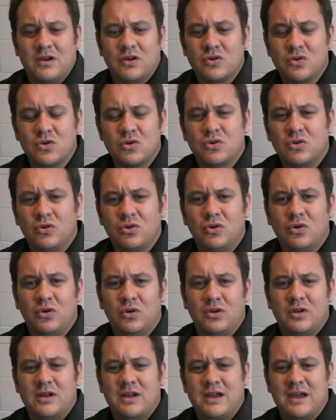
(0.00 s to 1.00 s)

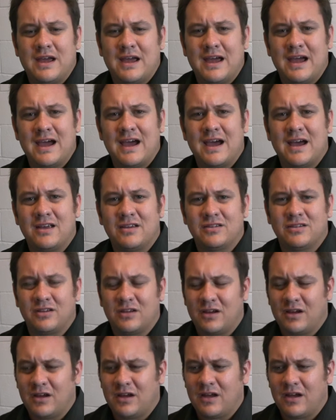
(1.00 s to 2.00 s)
Google has
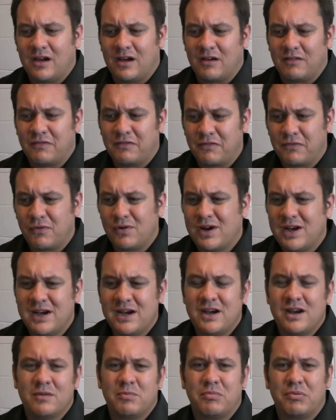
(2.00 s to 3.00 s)
a
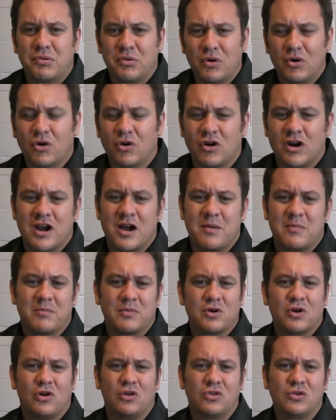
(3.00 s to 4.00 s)
free program
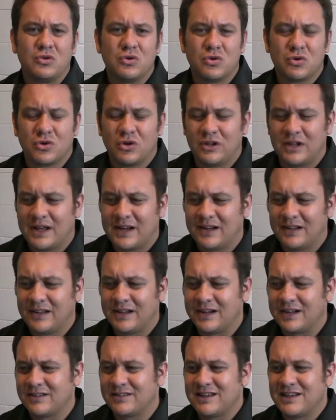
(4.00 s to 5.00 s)
called Google
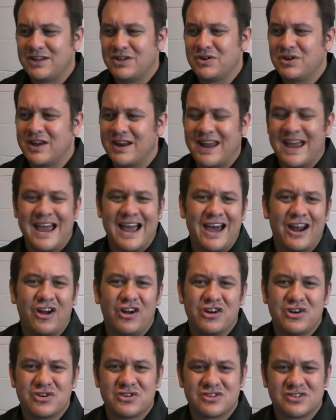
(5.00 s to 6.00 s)
Analytics that you can add
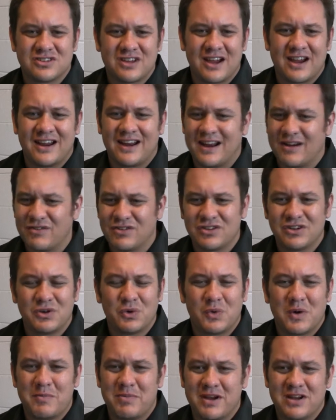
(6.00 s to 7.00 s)
on your site. Every
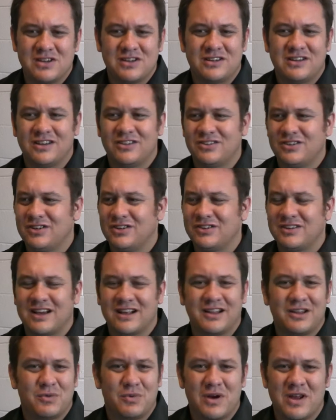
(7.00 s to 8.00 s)
single web page, it tells you
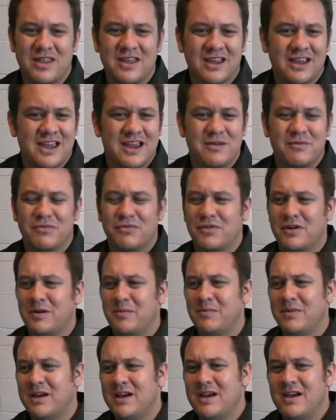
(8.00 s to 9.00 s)
exactly where they came from,